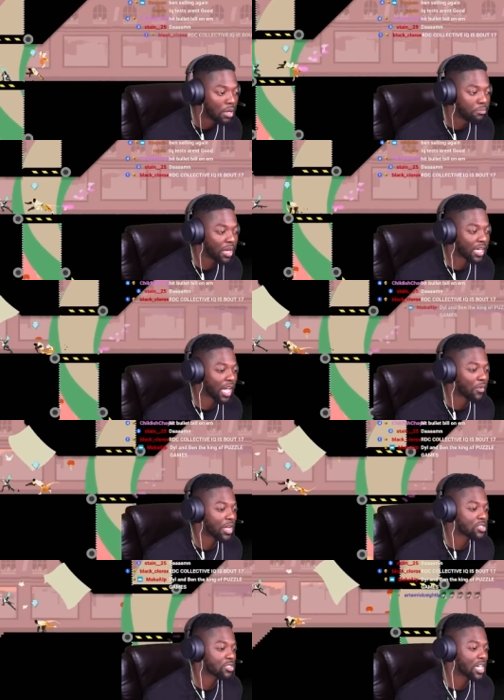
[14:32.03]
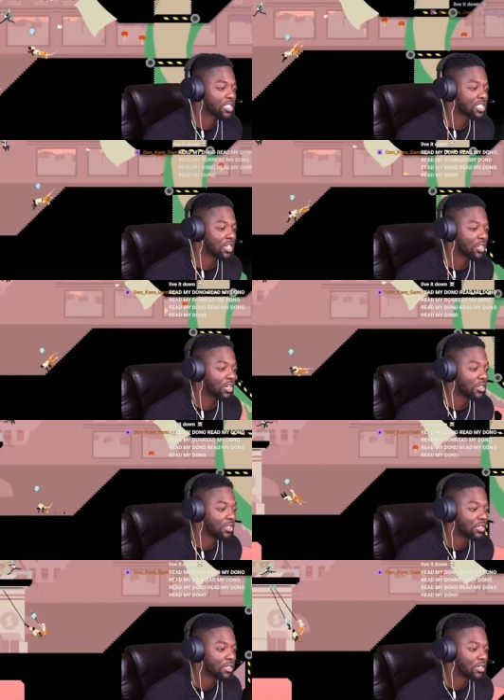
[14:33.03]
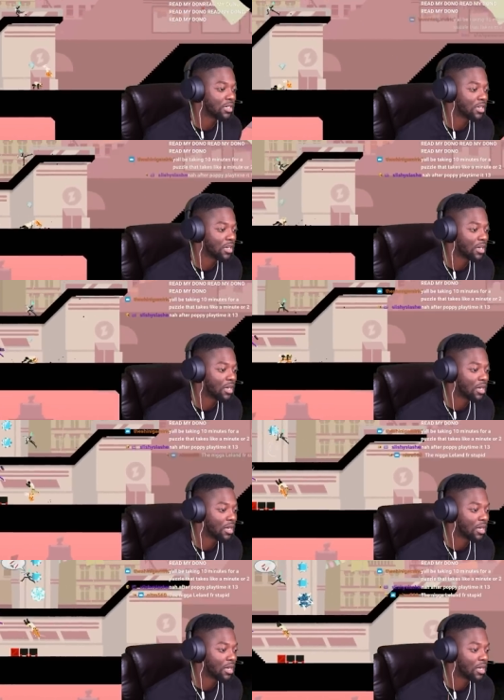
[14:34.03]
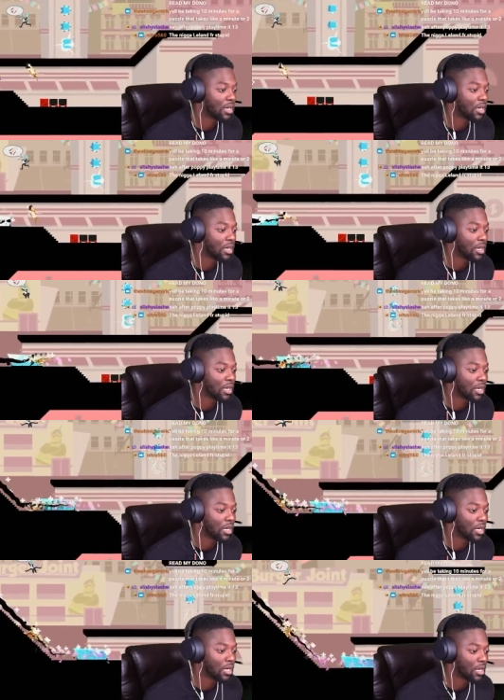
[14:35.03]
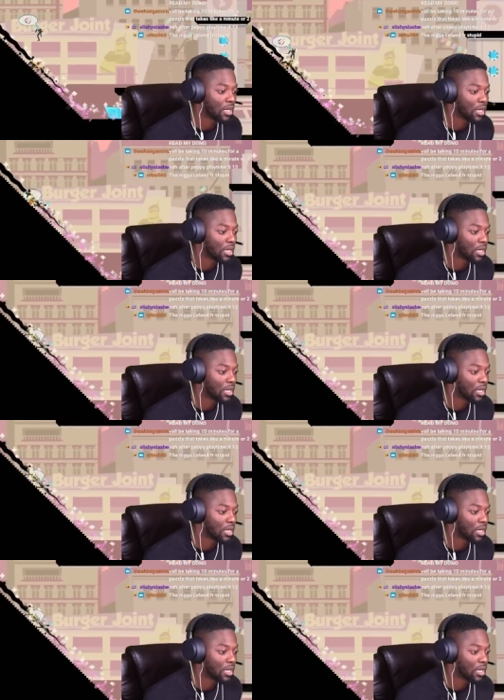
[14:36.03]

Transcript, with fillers: Ben can't race on stages, you don't know. With that first map, I didn't know.